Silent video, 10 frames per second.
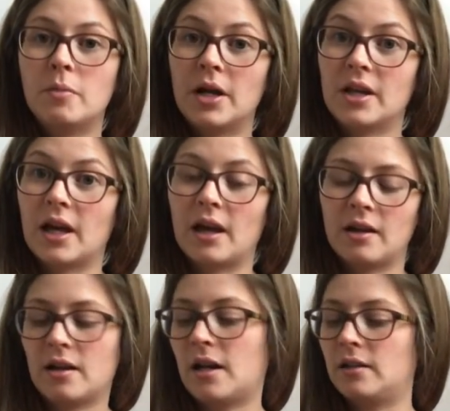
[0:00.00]
But yeah,
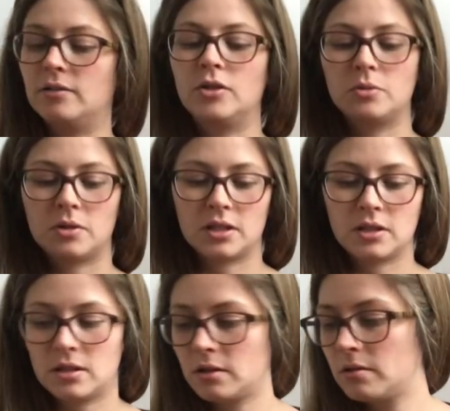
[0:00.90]
I'll do with
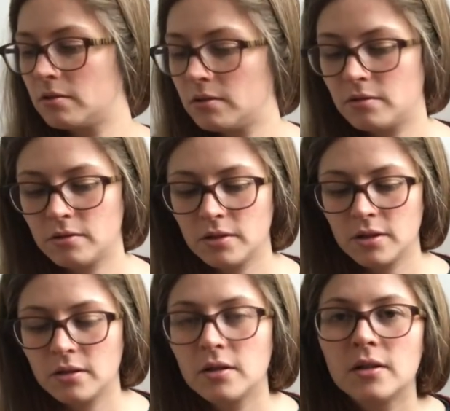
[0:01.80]
this.
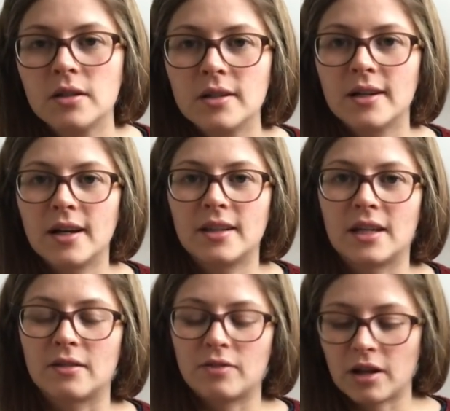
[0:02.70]
And
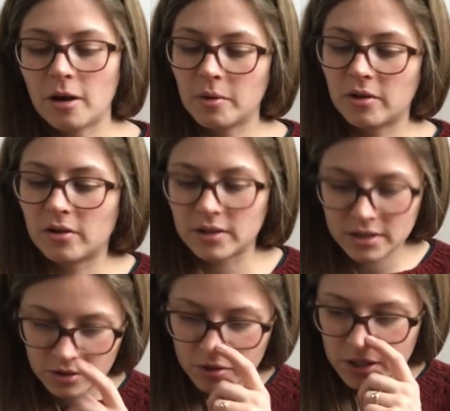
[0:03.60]
then if I come across
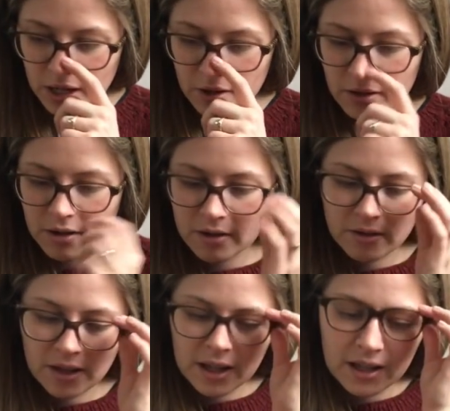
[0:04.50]
a crochet hook
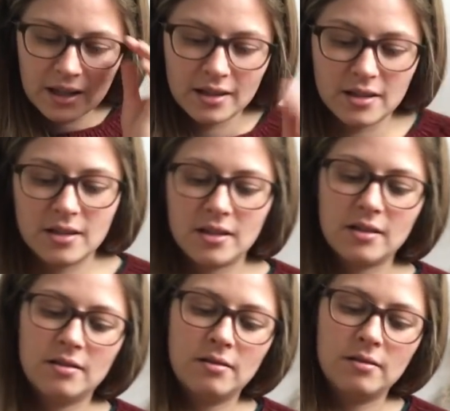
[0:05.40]
that is
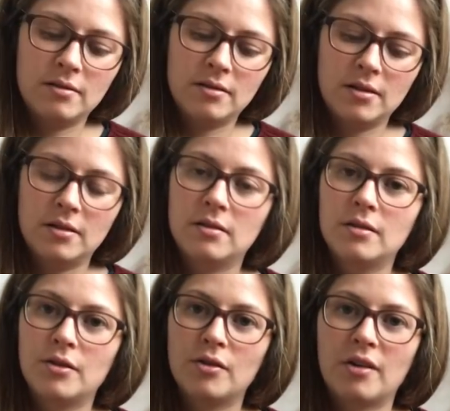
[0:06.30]

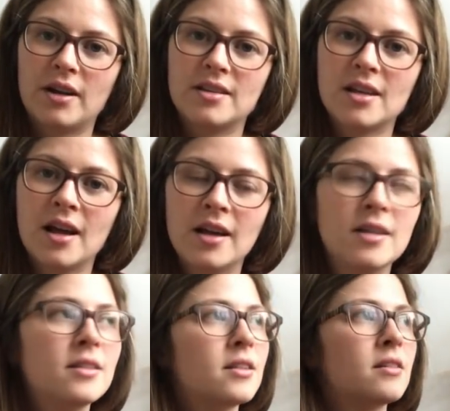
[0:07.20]
the right
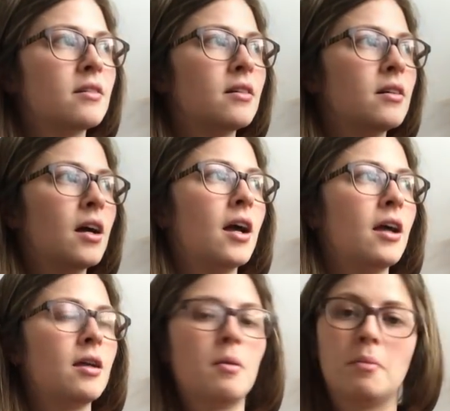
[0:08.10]
size,
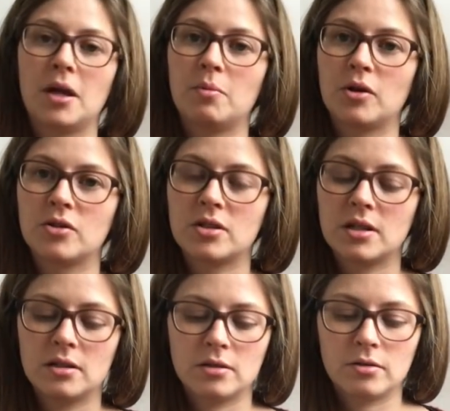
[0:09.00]
I may purchase it.